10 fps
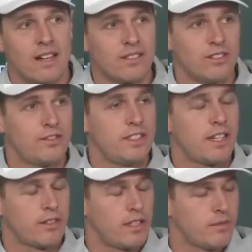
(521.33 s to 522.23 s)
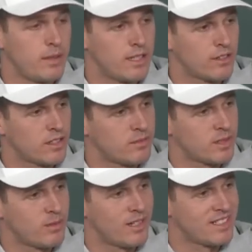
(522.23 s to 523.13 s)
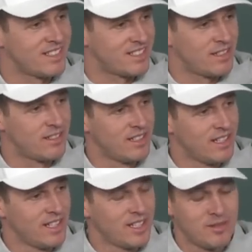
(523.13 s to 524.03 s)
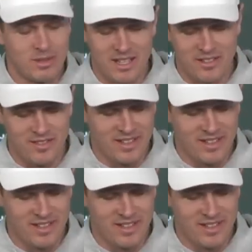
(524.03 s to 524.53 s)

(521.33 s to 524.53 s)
I don't know if he's ever given me a Christmas present, so. that